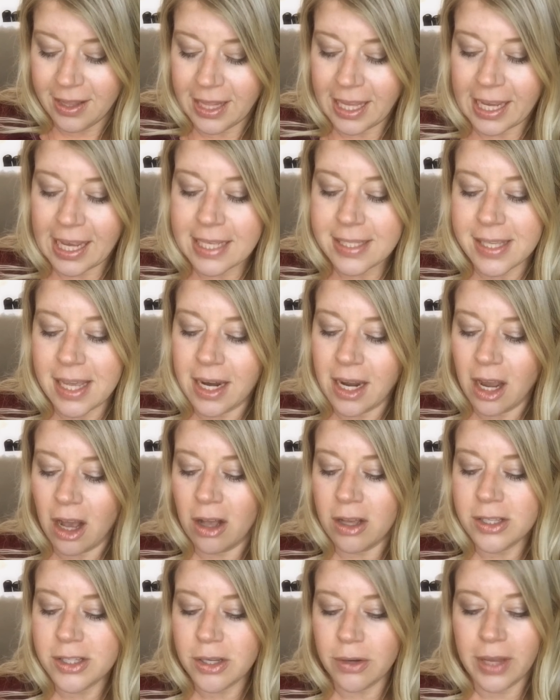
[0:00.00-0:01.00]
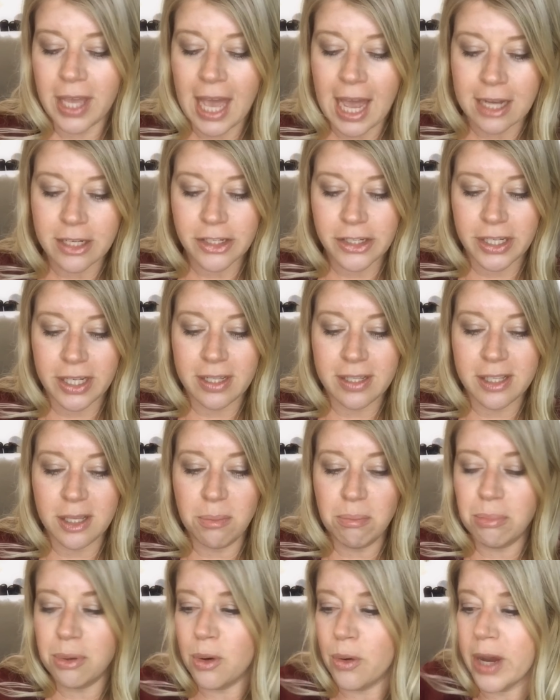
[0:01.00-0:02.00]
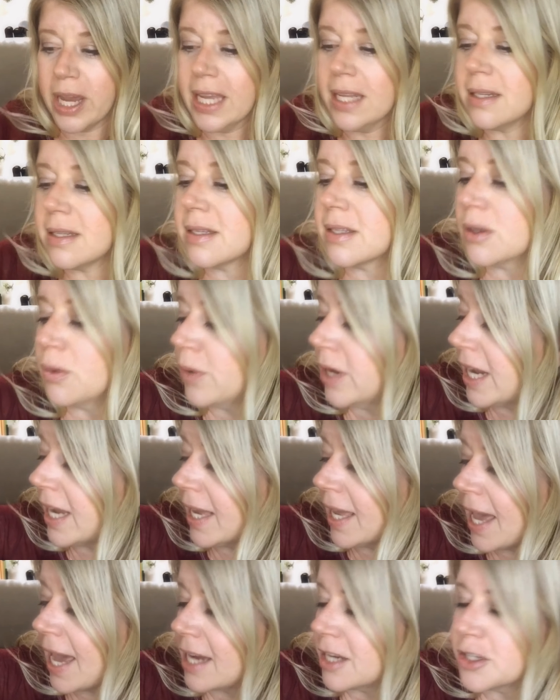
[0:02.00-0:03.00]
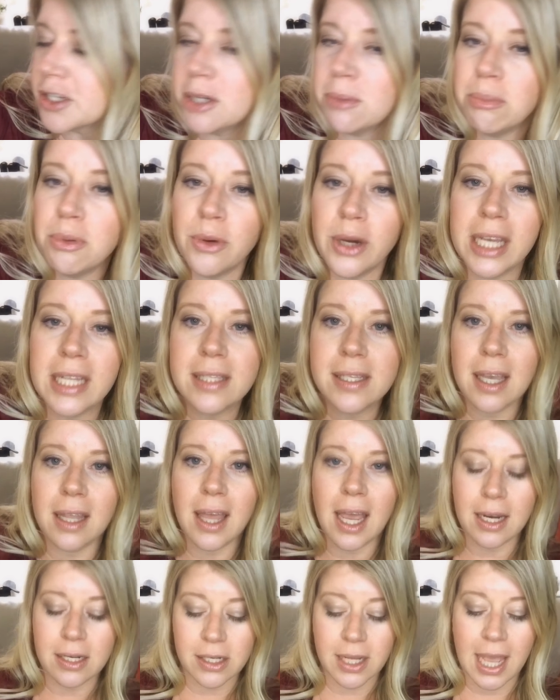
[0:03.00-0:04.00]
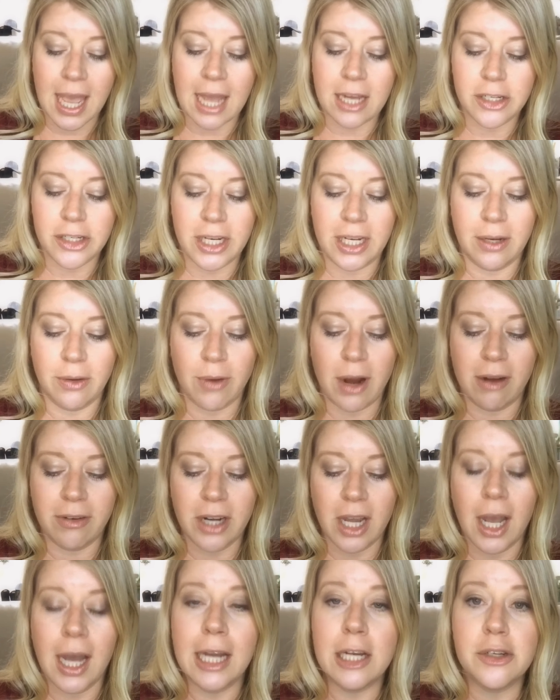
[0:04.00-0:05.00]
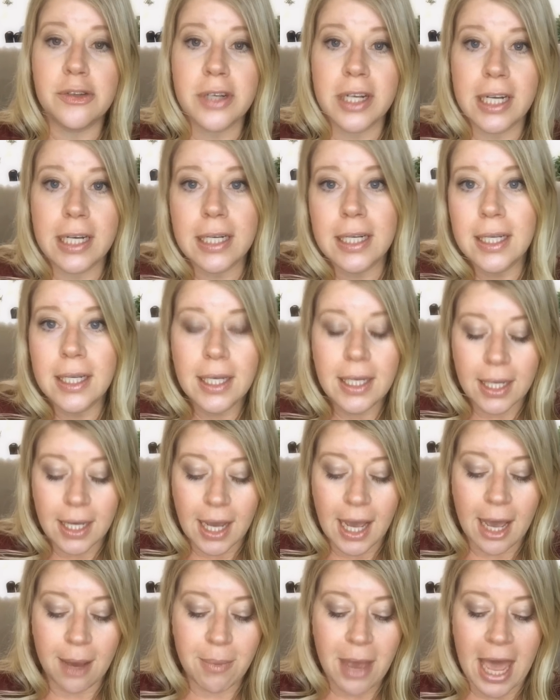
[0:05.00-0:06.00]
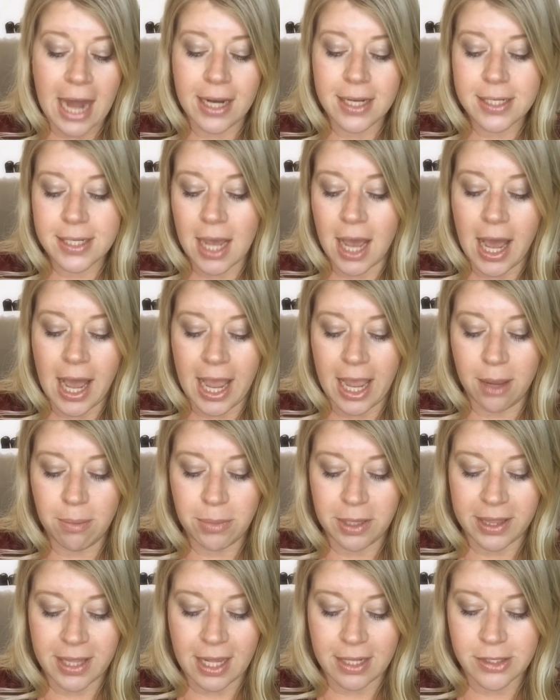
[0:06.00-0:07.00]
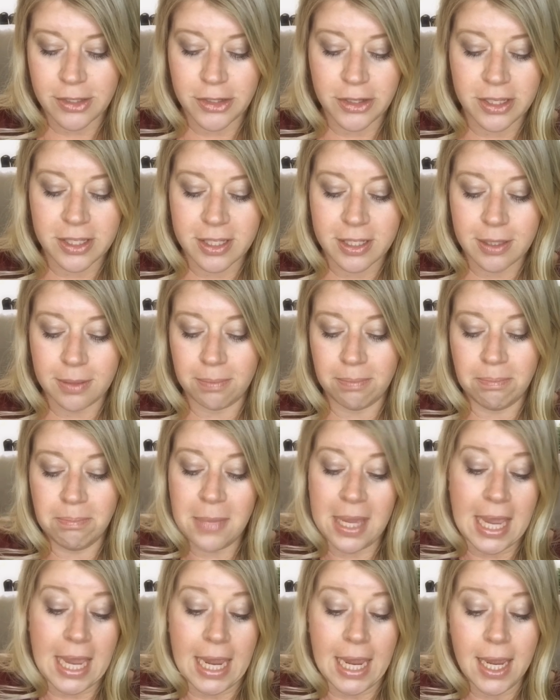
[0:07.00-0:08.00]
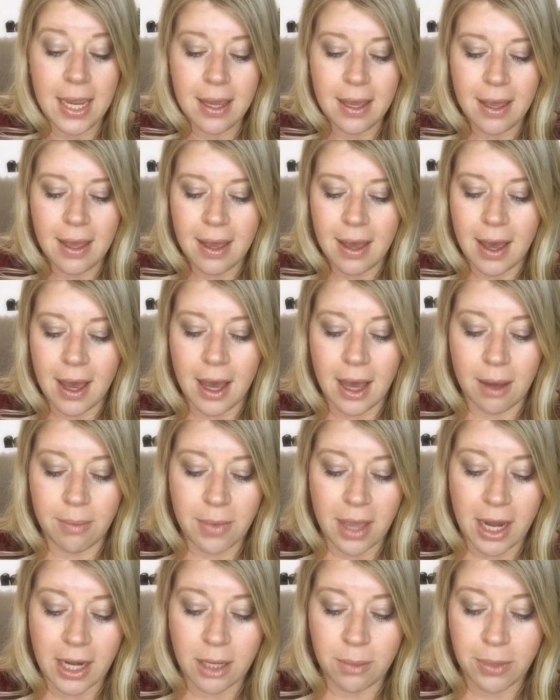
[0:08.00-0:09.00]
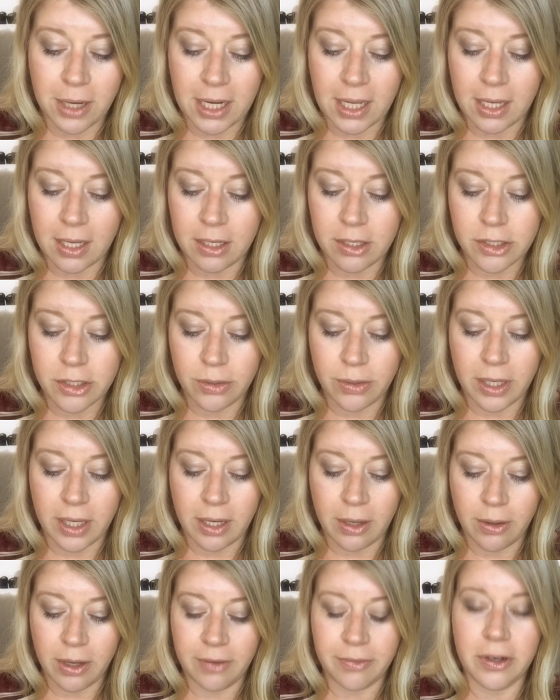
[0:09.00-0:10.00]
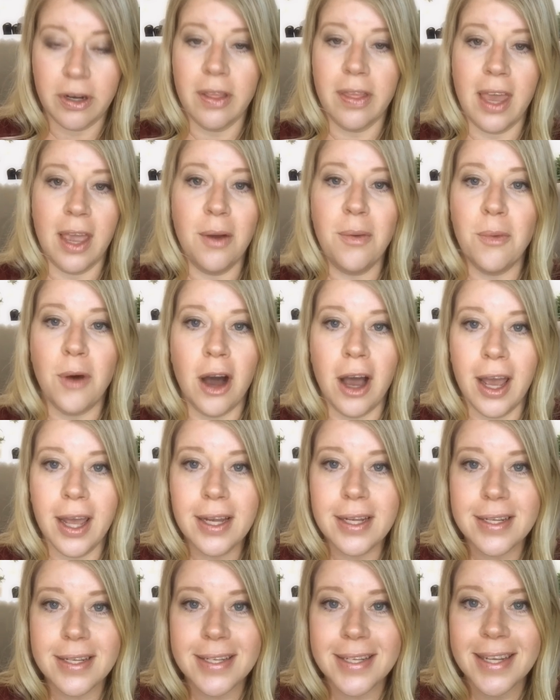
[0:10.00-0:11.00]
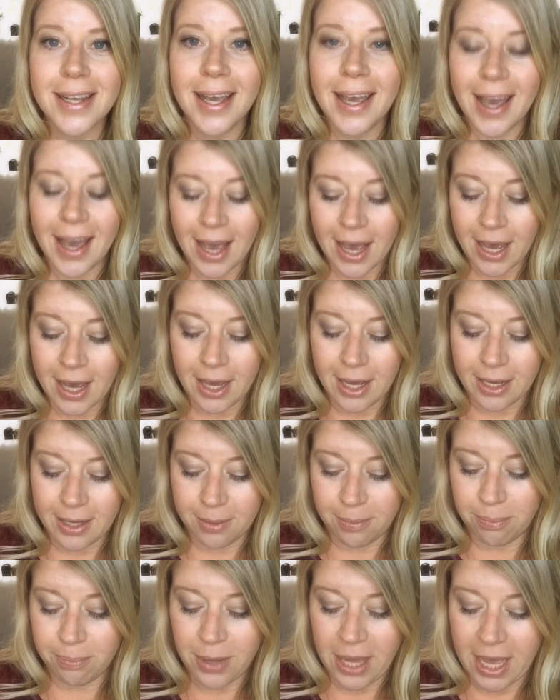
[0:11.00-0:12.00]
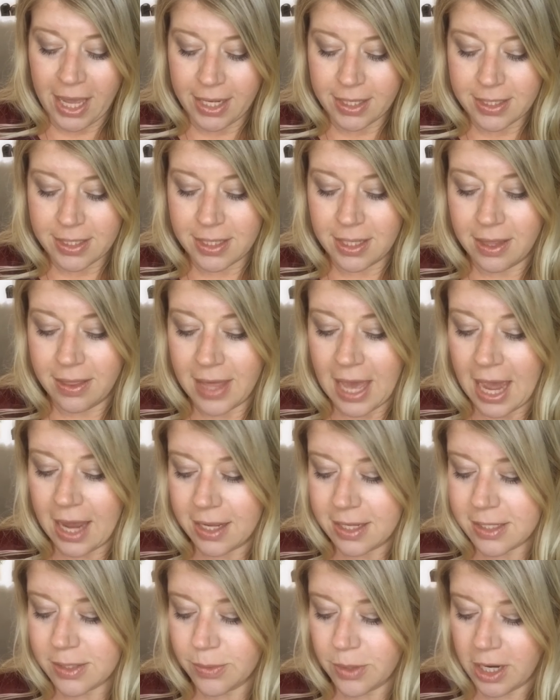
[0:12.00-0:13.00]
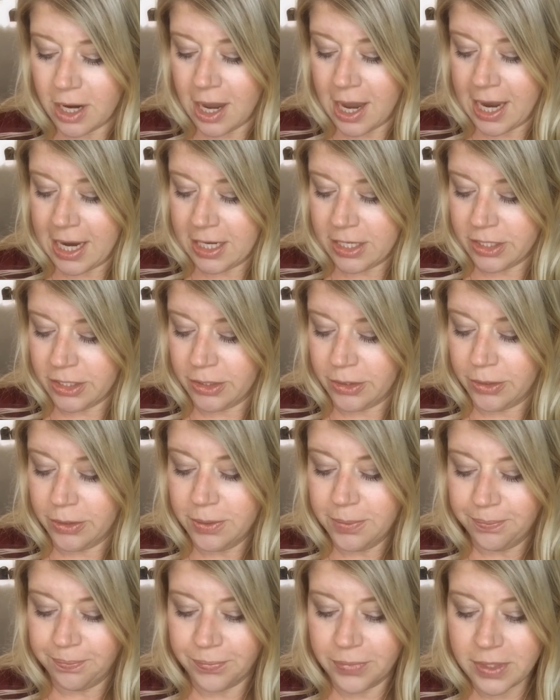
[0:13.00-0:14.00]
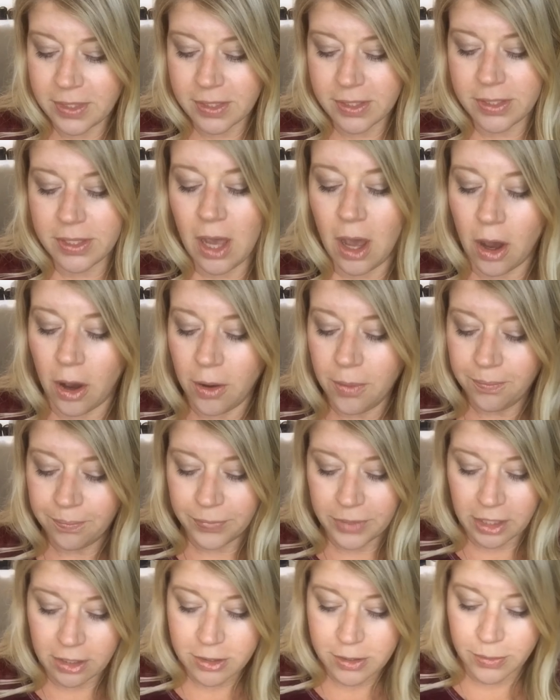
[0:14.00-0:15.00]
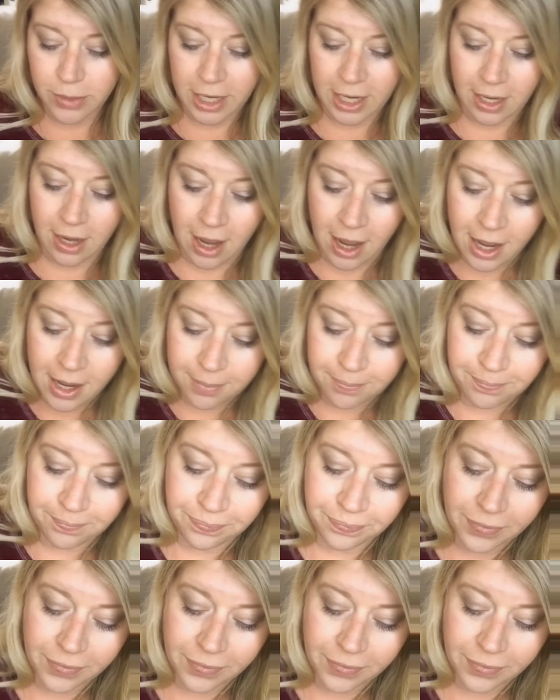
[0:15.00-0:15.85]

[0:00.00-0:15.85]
Like I said, I also cashed in some points. So when I cash in points, I like to cash in around one hundred um, at a time, but that's just me. Um, anybody can do it however they want, uh, but that is what I do. So here's what I got.